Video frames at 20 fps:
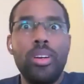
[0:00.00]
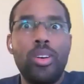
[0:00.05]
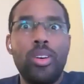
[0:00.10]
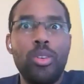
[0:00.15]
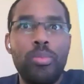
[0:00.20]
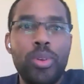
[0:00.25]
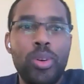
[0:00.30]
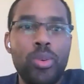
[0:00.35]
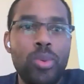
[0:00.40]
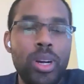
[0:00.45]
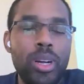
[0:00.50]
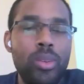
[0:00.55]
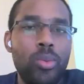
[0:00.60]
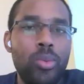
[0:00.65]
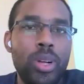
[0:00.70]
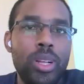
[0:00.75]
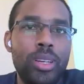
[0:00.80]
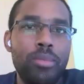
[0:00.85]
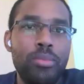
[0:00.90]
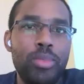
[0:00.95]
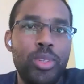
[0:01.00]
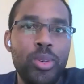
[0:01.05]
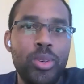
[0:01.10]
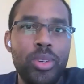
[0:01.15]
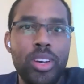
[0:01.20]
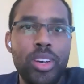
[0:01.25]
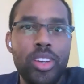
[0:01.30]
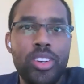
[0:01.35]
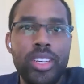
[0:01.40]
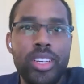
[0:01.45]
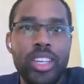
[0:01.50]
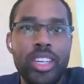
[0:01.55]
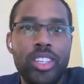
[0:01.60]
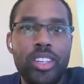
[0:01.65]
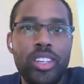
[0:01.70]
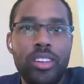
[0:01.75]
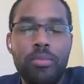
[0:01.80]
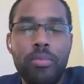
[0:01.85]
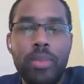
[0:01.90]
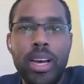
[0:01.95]
Hope you're well. Welcome to another
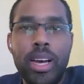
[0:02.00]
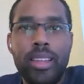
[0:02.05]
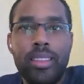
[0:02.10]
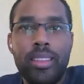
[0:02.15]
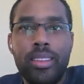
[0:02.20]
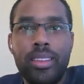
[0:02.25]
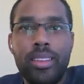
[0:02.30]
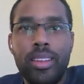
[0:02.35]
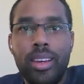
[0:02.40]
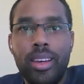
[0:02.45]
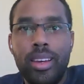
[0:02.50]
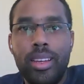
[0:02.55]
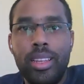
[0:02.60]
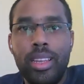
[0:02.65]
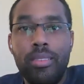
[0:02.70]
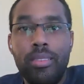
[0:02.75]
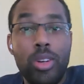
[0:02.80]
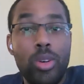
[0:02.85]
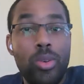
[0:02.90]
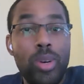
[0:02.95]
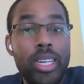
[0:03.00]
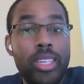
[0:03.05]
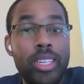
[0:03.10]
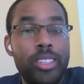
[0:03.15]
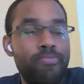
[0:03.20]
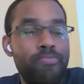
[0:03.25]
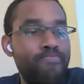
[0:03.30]
edition of Math 1108.